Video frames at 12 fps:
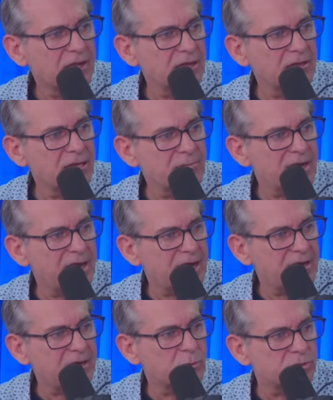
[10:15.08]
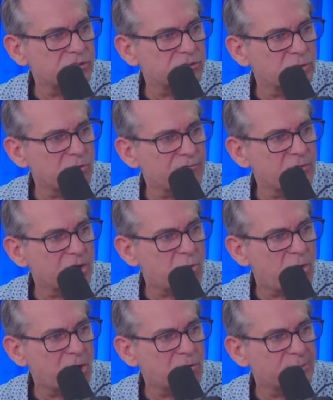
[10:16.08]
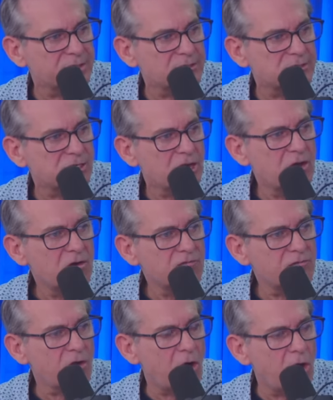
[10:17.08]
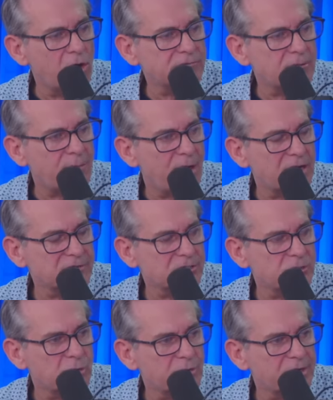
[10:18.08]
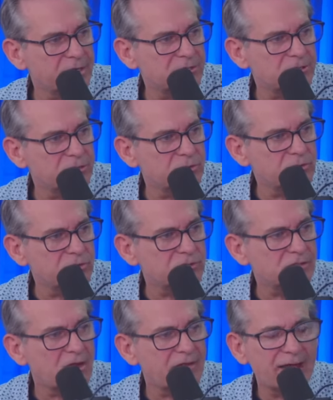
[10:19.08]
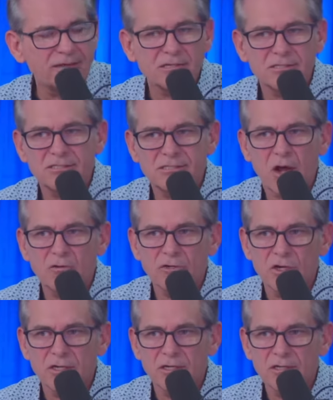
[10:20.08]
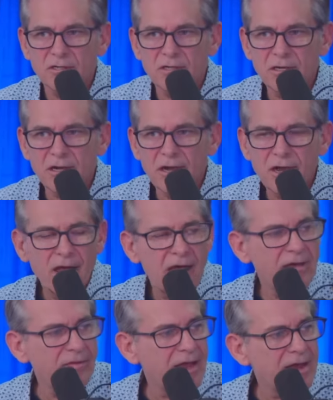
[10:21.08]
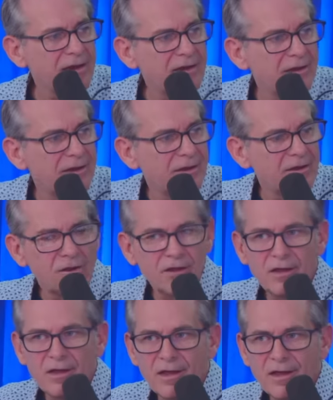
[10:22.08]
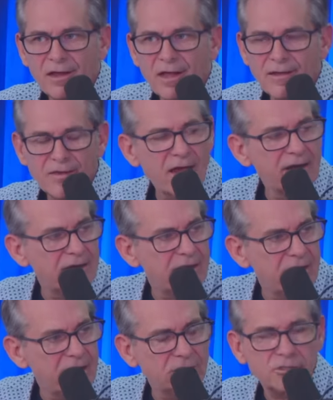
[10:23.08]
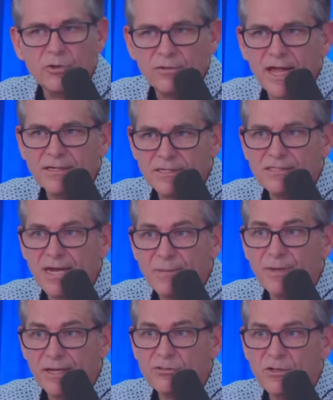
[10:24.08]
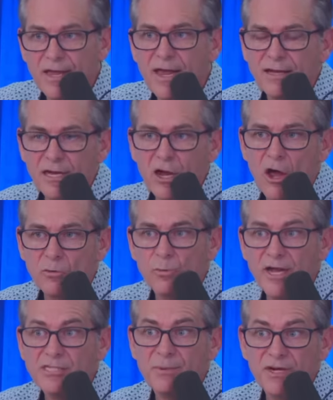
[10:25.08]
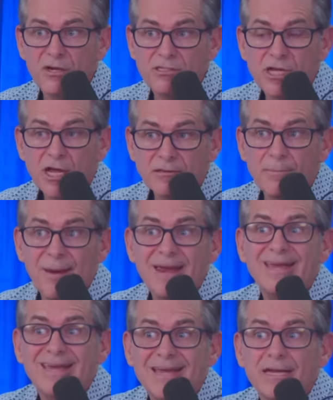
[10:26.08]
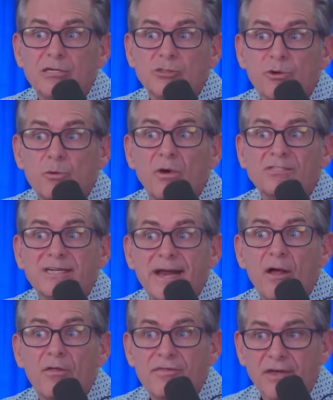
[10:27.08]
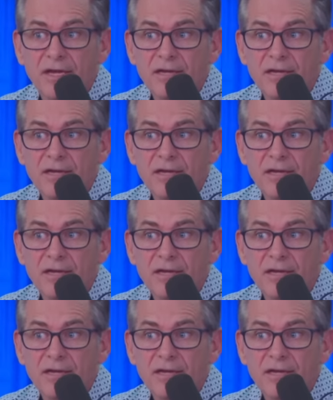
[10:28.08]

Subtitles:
eliminating reserve requirements for all depository institutions. Now, that doesn't sound good. It's the same thing as cutting rates. And then, so that's the same thing. So they had to cut rates because the banking industry wasn't healthy.